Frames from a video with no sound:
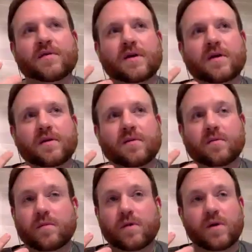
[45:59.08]
to,
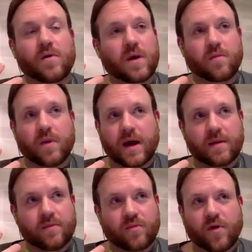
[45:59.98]
you know,
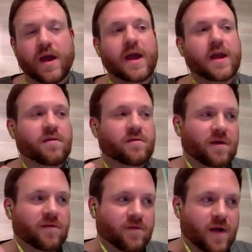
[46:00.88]
I pray and I
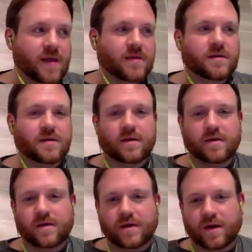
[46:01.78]
invite friends
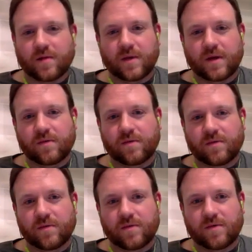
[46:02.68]
to help me
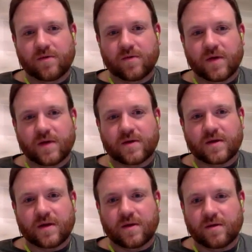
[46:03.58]
through this,
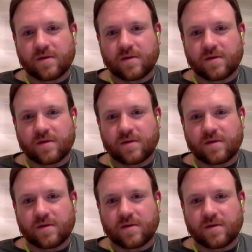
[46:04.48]
and